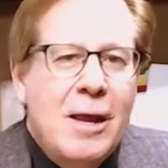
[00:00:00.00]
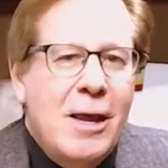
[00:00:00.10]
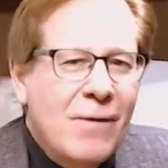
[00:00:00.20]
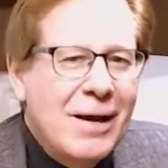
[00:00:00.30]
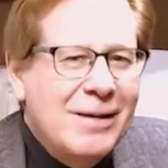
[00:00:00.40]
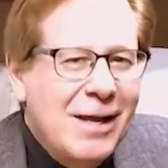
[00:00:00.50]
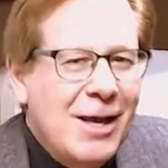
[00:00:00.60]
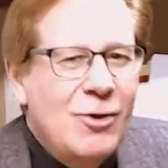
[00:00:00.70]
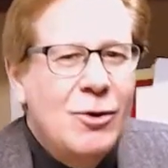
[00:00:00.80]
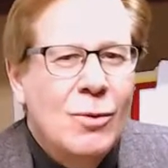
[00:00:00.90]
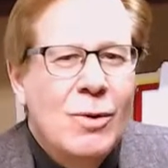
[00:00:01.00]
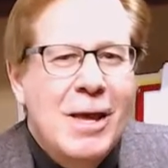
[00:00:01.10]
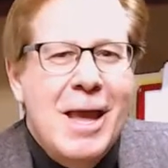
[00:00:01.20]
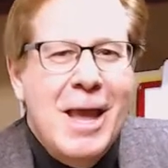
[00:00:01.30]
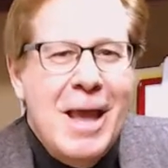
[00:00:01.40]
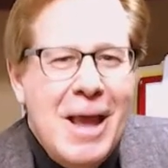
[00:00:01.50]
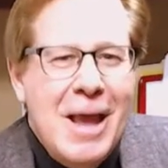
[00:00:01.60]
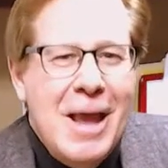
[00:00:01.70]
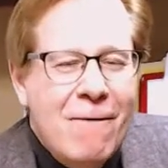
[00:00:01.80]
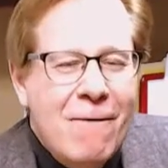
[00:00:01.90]
So if I tell you
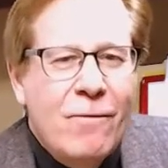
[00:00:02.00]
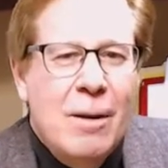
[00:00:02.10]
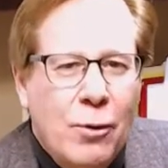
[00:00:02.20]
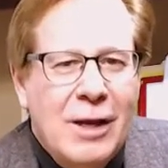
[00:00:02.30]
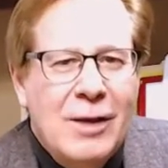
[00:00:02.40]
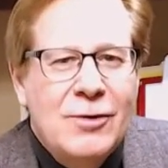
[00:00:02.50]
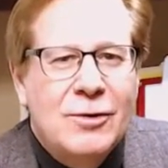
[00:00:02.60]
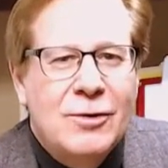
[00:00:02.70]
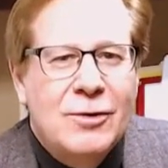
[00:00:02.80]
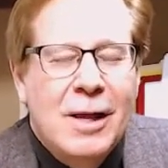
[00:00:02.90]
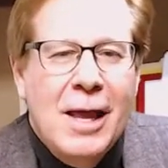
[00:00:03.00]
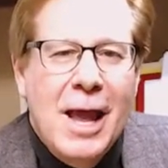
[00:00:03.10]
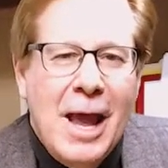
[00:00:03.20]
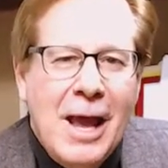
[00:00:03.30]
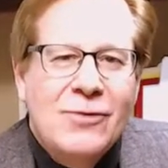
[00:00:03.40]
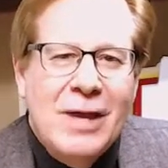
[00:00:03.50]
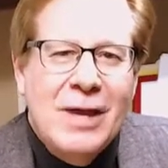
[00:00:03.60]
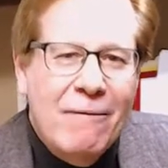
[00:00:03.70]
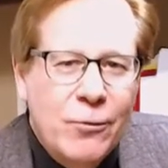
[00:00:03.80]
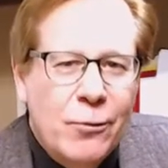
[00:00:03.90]
every appraisal
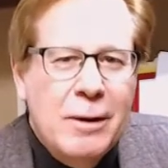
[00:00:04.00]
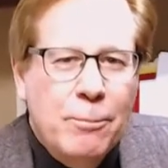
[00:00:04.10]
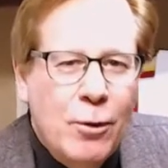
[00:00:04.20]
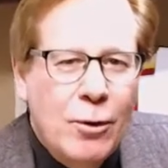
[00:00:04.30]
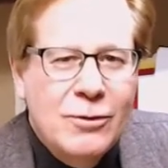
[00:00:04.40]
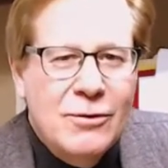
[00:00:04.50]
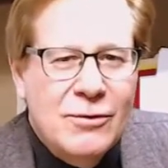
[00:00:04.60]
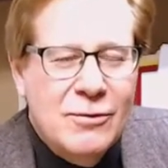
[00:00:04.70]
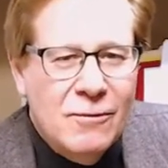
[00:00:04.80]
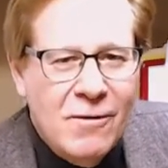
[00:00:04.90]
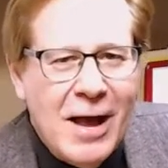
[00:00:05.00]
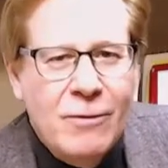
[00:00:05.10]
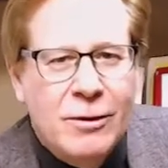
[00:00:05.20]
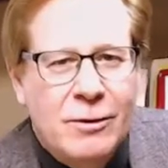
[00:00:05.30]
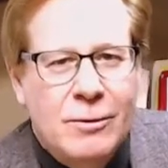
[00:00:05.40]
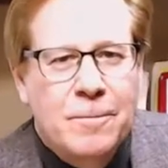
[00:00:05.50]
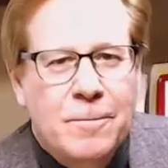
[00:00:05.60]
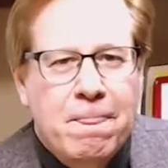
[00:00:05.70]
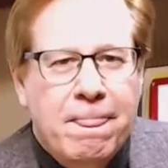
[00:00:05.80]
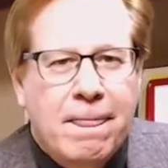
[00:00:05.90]
has to have 3 approaches to
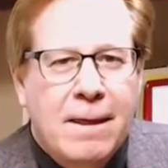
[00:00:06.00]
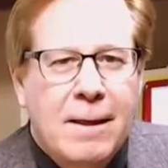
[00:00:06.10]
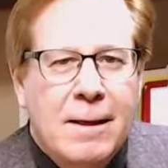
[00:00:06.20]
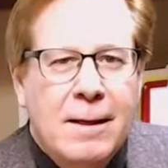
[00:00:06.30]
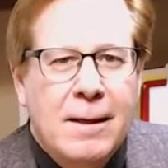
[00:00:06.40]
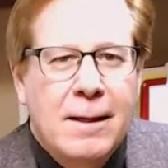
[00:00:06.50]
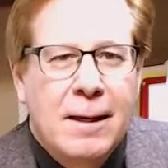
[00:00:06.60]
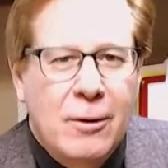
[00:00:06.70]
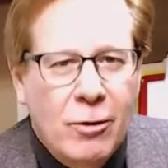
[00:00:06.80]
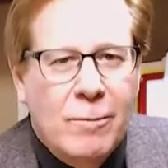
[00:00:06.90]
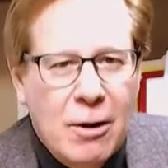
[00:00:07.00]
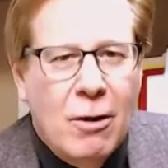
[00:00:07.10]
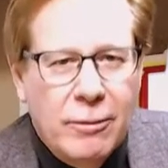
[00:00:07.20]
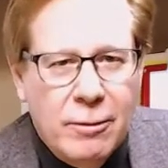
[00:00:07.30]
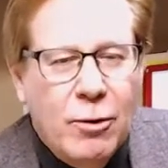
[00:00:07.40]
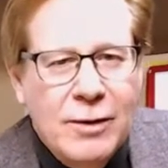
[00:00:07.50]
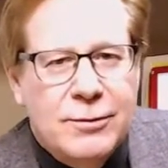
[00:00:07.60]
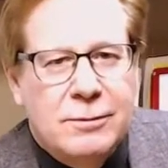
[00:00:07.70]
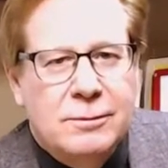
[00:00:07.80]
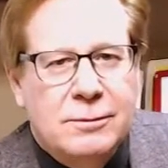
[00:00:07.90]
value in order to be
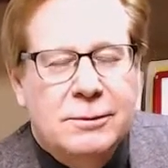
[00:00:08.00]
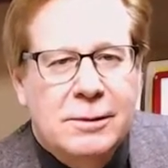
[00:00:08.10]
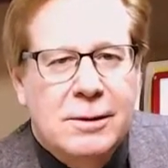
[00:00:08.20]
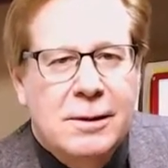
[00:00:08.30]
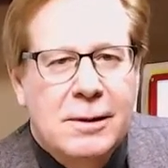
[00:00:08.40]
called an appraisal,